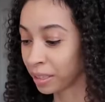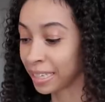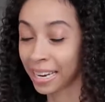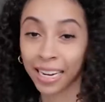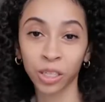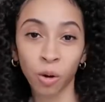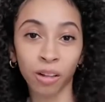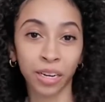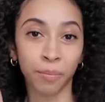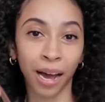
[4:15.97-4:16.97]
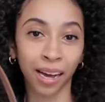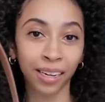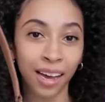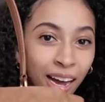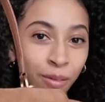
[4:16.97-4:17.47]
really nice quality
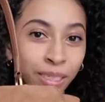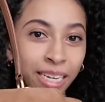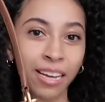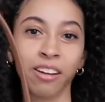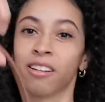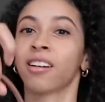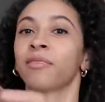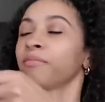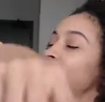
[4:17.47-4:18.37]
bag, I would take her.